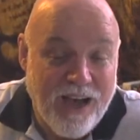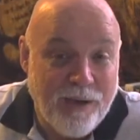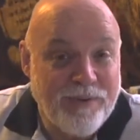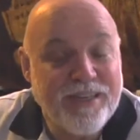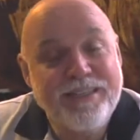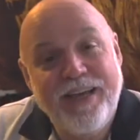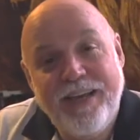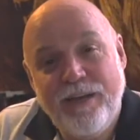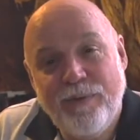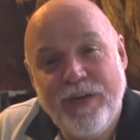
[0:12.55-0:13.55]
I'll be
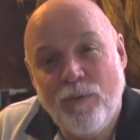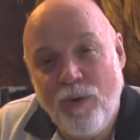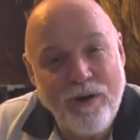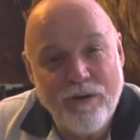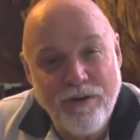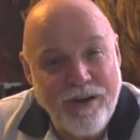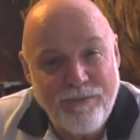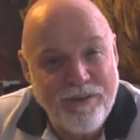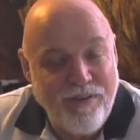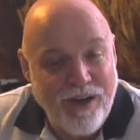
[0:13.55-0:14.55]
continuing in what great
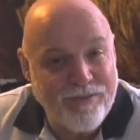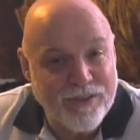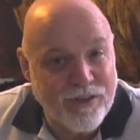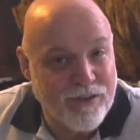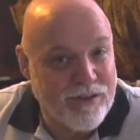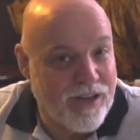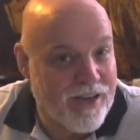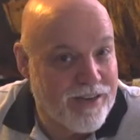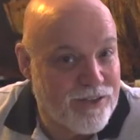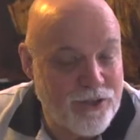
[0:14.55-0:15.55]
revivals look
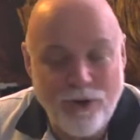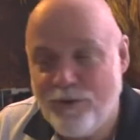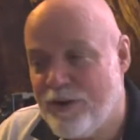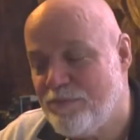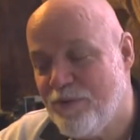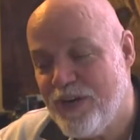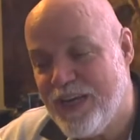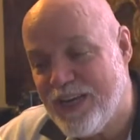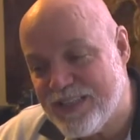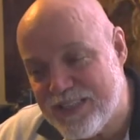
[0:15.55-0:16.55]
like Jonah
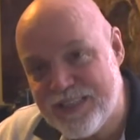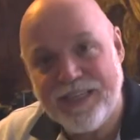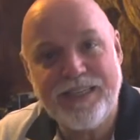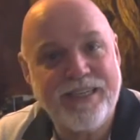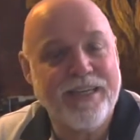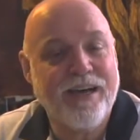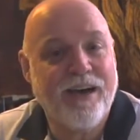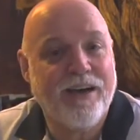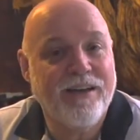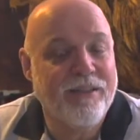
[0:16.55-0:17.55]
bringing a city to
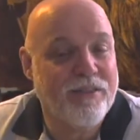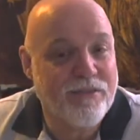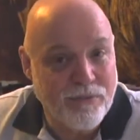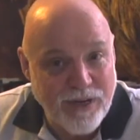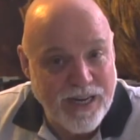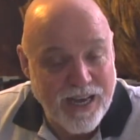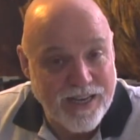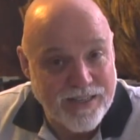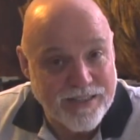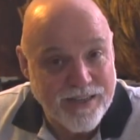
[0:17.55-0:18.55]
God in three
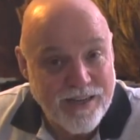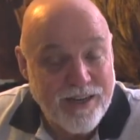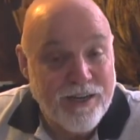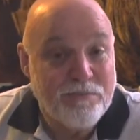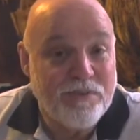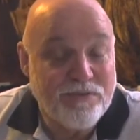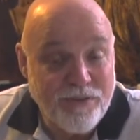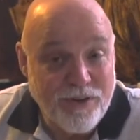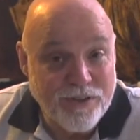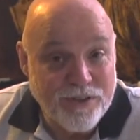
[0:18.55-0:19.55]
days. But
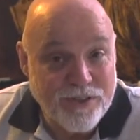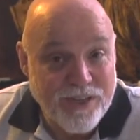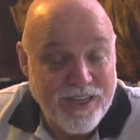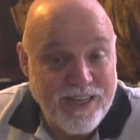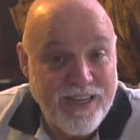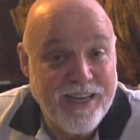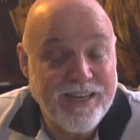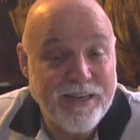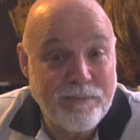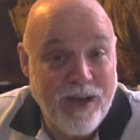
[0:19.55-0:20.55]
first, he had
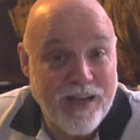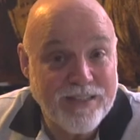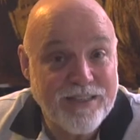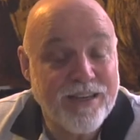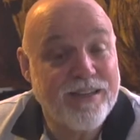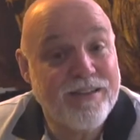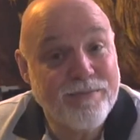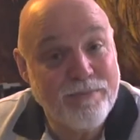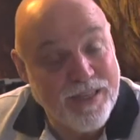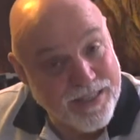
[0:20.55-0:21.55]
to get past
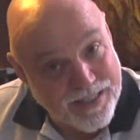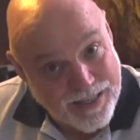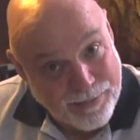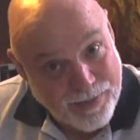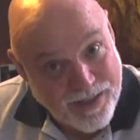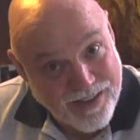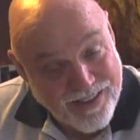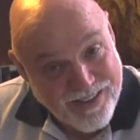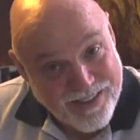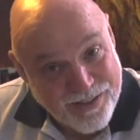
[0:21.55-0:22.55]
being sleepy.
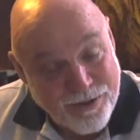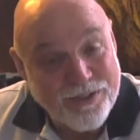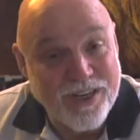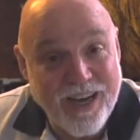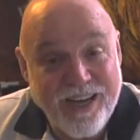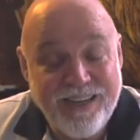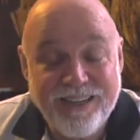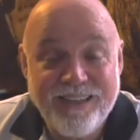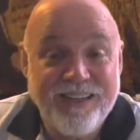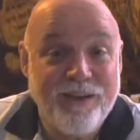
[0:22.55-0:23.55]
So tonight,
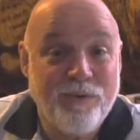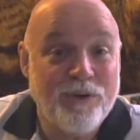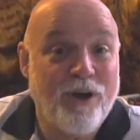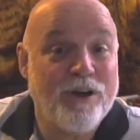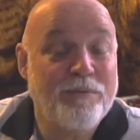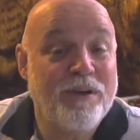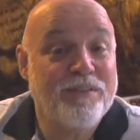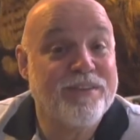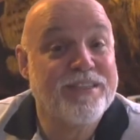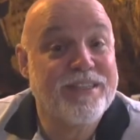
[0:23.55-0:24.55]
we're talking
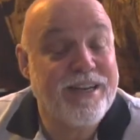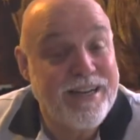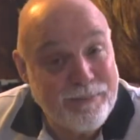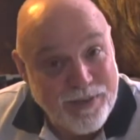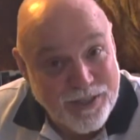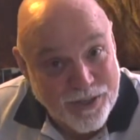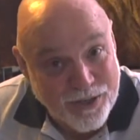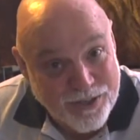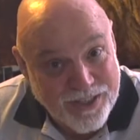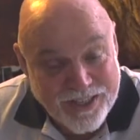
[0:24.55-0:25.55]
about the sleepy
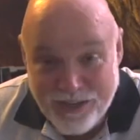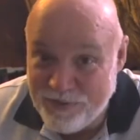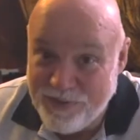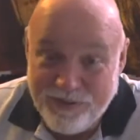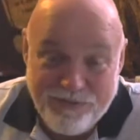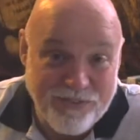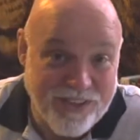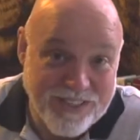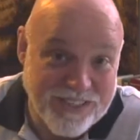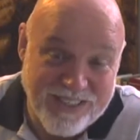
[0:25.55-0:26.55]
church. It's going to be a
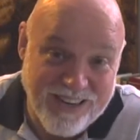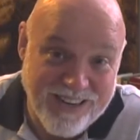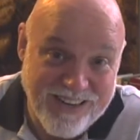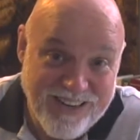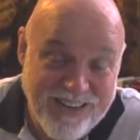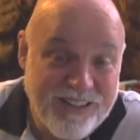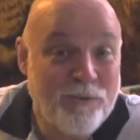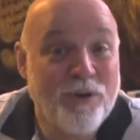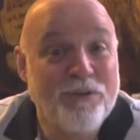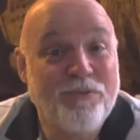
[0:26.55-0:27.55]
fun study.
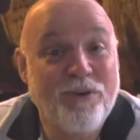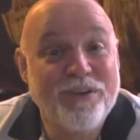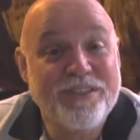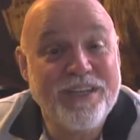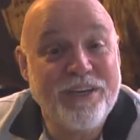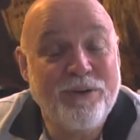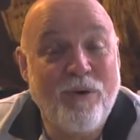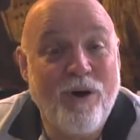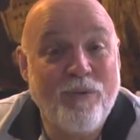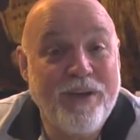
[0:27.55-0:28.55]
And we look forward to seeing you
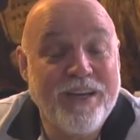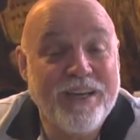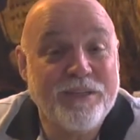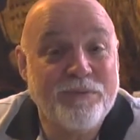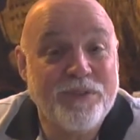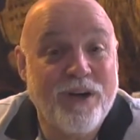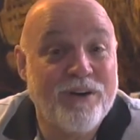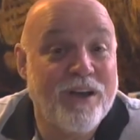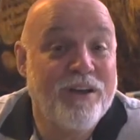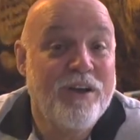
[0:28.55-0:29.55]
all weekend as we
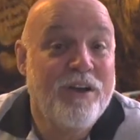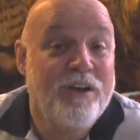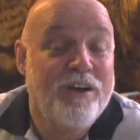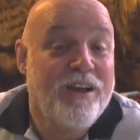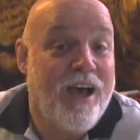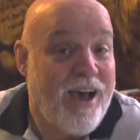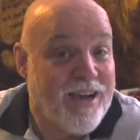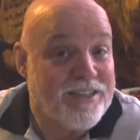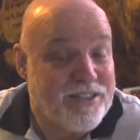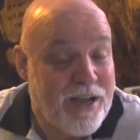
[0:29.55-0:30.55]
start on
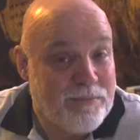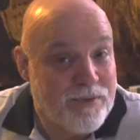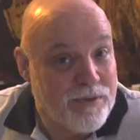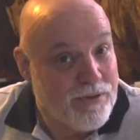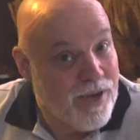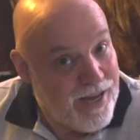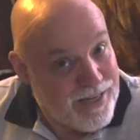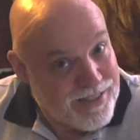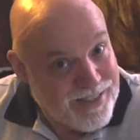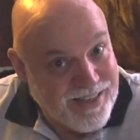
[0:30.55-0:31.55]
Acts chapter
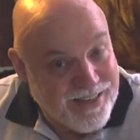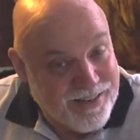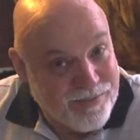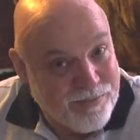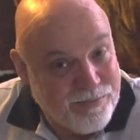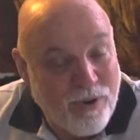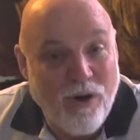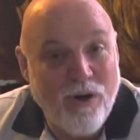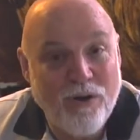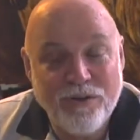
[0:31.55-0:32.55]
18,
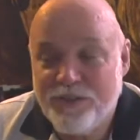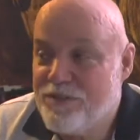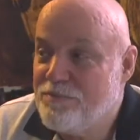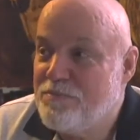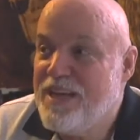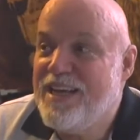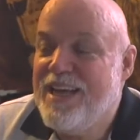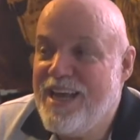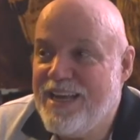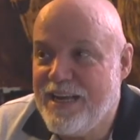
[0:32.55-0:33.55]
Paul's
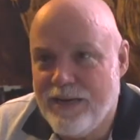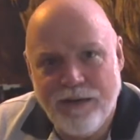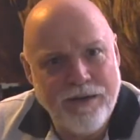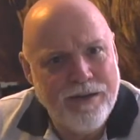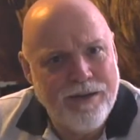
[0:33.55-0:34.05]
beginning